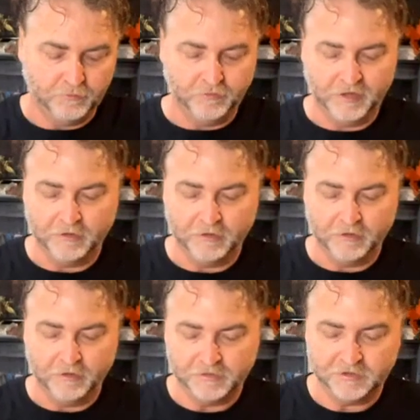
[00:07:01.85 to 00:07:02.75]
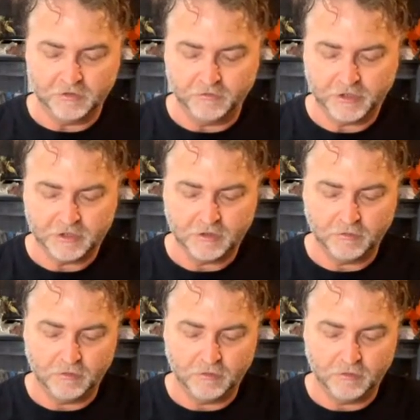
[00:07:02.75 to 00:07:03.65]
they go a certain direction.
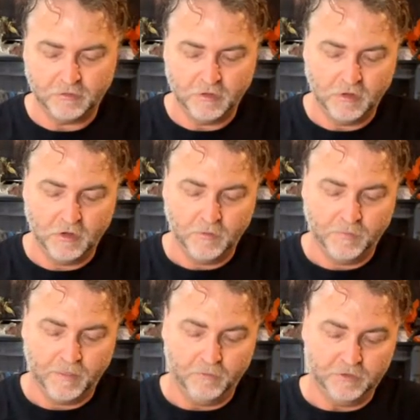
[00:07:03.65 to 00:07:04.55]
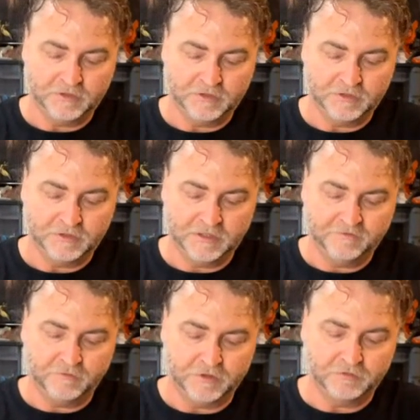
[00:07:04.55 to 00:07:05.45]
One is left, one
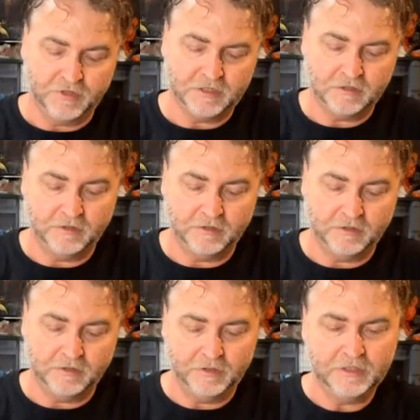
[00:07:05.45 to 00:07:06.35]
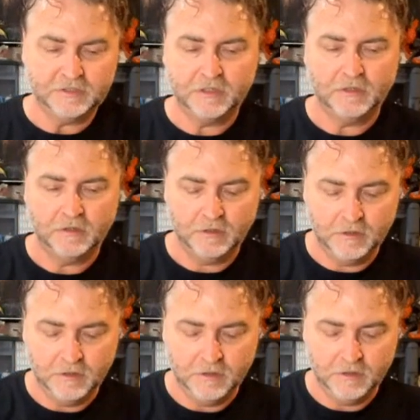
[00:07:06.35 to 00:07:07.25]
is right. There it is.
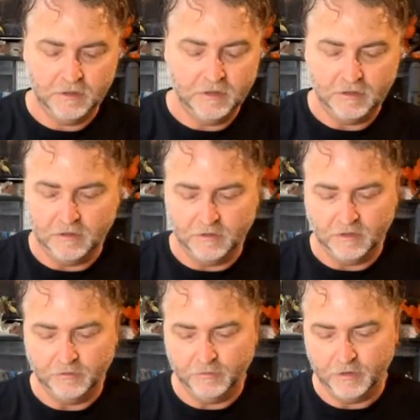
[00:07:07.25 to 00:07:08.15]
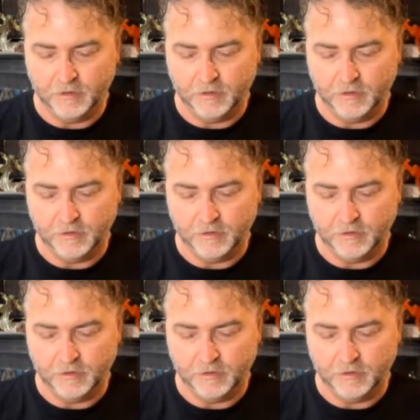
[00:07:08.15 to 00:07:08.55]
And the other one.